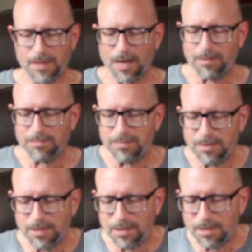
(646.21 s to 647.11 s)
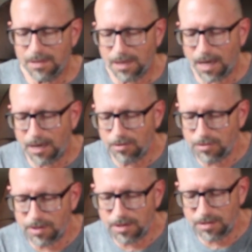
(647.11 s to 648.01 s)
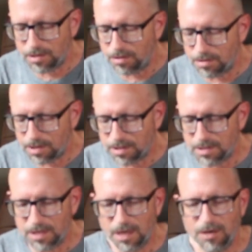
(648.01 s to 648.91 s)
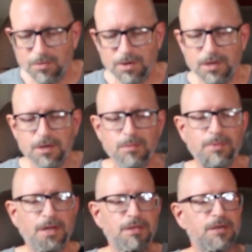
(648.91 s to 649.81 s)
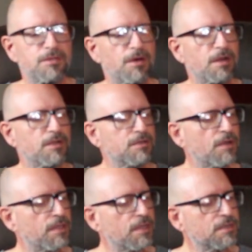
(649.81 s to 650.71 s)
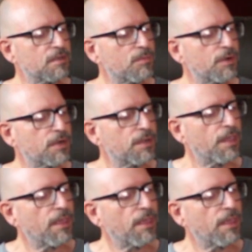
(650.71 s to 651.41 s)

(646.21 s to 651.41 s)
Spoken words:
I don't think so. It doesn't say anywhere in here, but I thought I saw that somewhere.